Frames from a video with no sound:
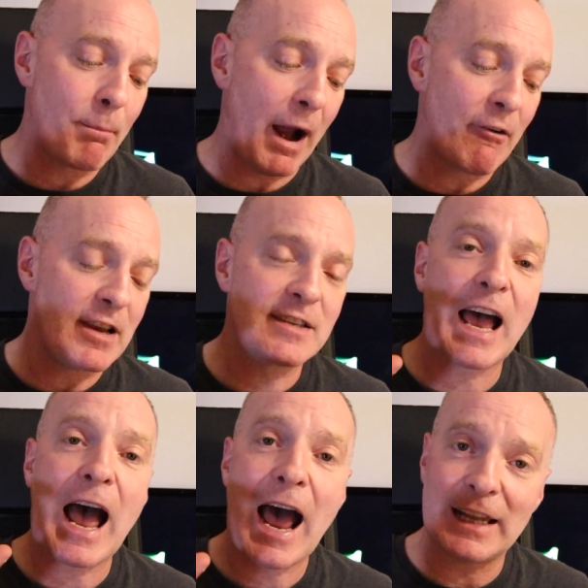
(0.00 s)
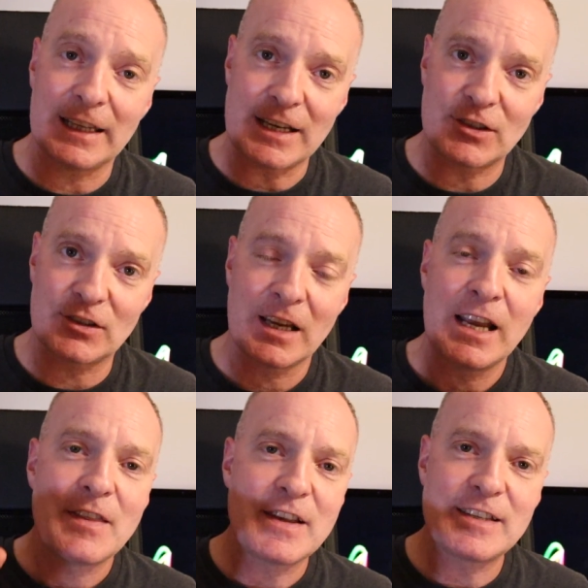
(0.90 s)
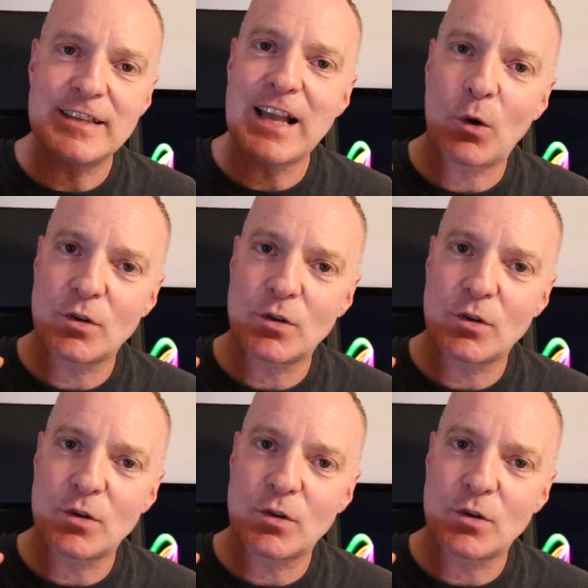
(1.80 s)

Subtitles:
marries Alice. This is now